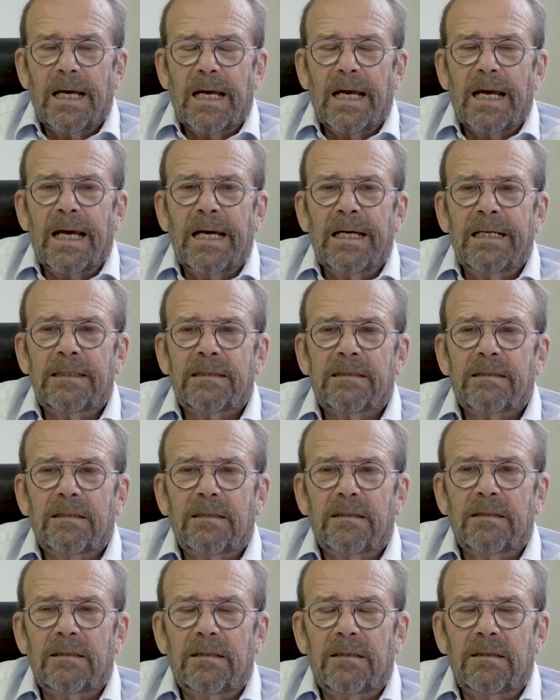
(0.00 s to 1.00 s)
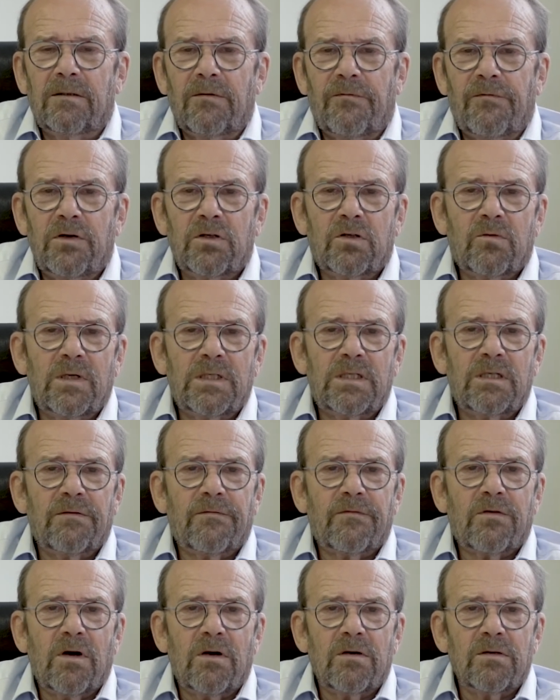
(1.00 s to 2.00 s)
And the first question,
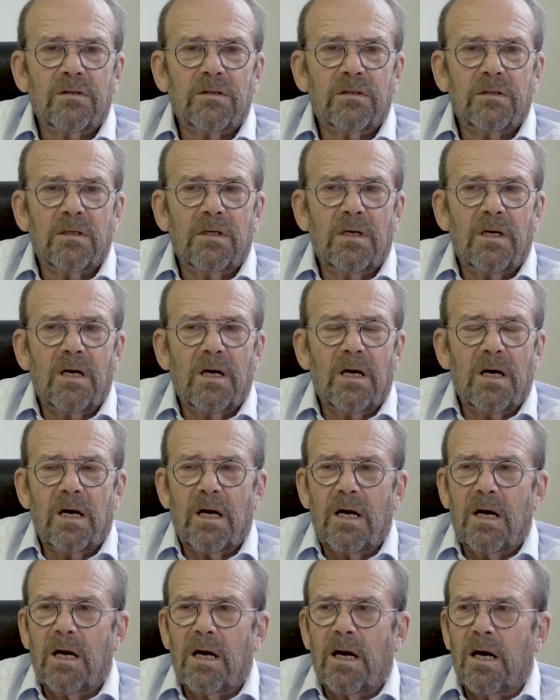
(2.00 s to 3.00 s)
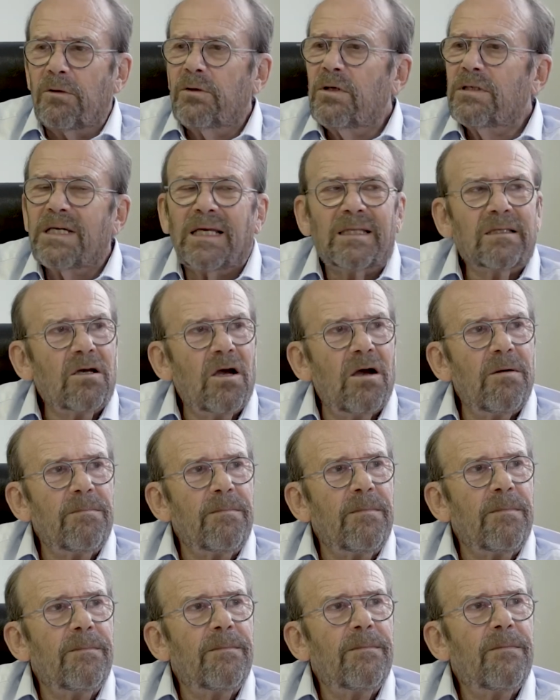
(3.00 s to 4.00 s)
of course, how does that
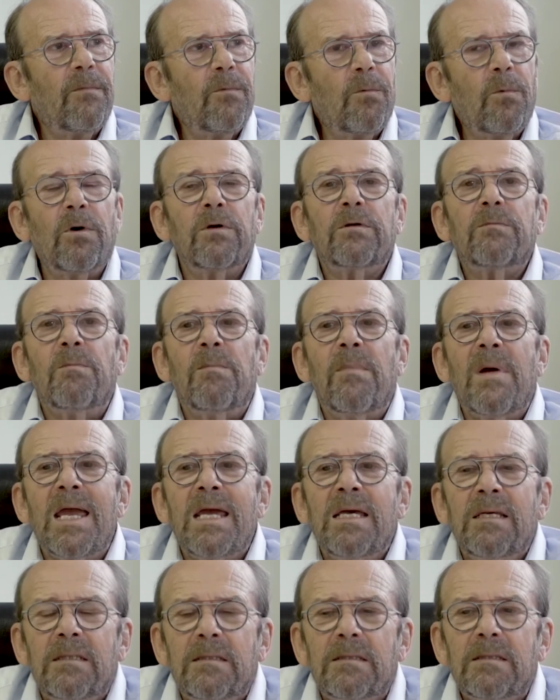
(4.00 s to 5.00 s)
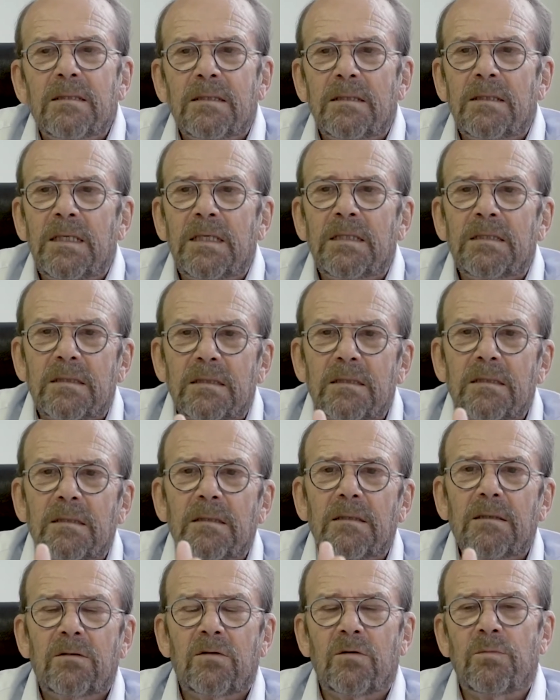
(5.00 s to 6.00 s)
come? What made this
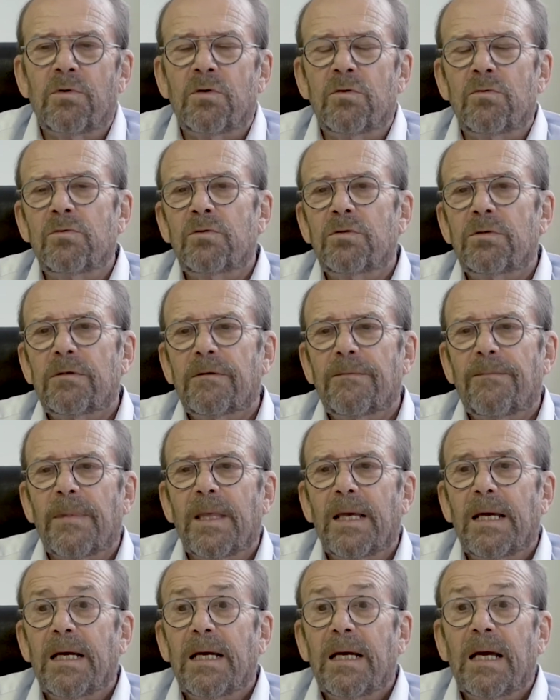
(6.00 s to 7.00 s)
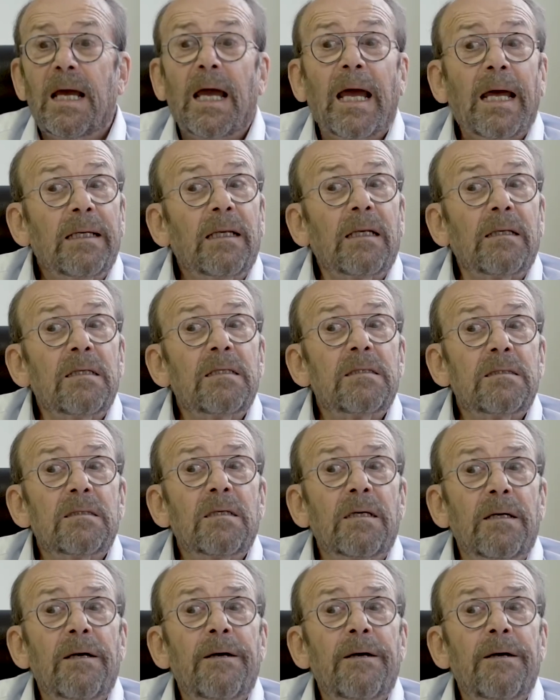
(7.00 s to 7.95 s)
to boost? And that is